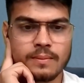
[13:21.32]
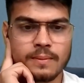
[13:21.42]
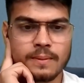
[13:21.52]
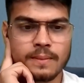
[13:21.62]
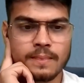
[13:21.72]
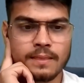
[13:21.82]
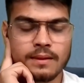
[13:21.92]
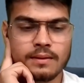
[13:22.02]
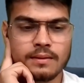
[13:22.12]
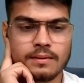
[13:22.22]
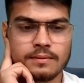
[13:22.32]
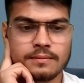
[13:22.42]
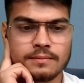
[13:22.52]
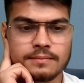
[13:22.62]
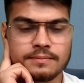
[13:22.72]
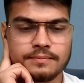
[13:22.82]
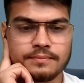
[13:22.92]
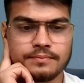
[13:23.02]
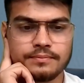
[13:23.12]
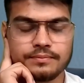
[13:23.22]

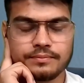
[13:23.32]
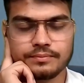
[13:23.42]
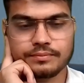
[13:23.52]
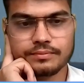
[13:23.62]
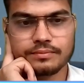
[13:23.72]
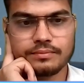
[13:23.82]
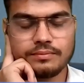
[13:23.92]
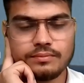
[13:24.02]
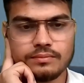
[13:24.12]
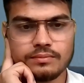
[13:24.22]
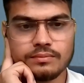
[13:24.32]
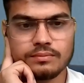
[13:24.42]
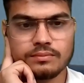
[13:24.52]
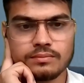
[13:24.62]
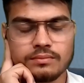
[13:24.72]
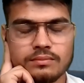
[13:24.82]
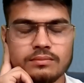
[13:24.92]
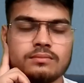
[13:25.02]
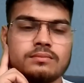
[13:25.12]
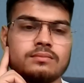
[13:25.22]

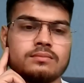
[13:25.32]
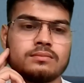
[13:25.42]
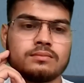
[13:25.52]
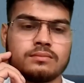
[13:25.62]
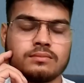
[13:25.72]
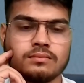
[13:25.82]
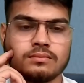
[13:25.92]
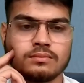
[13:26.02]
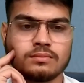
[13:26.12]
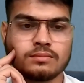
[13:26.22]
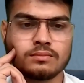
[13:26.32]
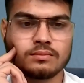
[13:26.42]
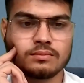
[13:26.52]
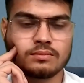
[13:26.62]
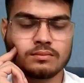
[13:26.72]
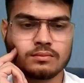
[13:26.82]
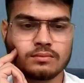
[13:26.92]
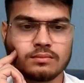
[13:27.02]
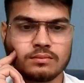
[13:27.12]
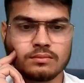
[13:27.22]

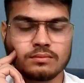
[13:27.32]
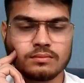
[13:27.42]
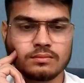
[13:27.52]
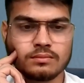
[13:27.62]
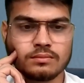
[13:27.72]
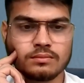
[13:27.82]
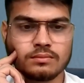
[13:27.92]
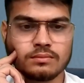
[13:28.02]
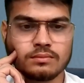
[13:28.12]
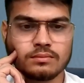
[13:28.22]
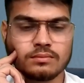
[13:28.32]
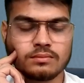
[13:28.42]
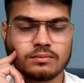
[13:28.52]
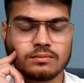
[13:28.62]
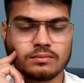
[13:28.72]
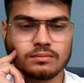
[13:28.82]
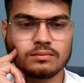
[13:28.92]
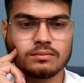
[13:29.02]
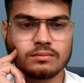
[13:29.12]
[no speech]